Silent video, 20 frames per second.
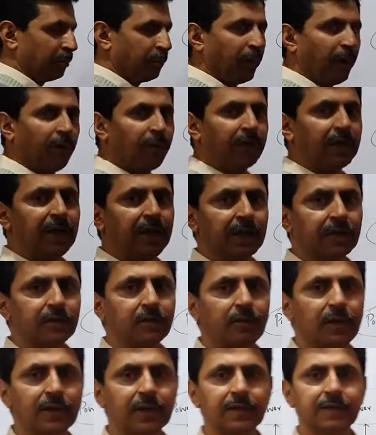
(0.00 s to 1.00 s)
power
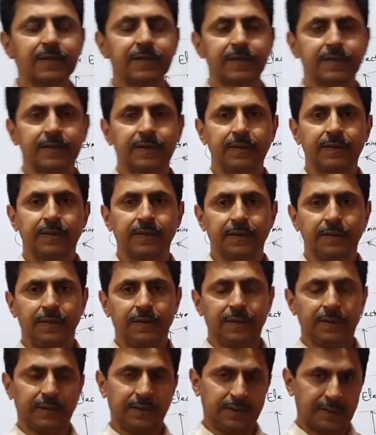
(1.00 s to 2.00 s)
electronics,
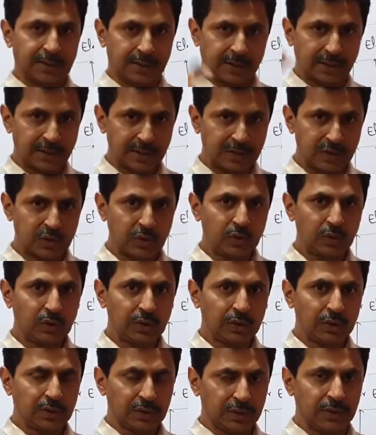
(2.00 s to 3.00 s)
the
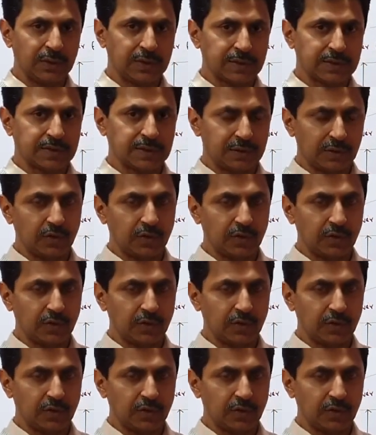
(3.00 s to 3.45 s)
control is,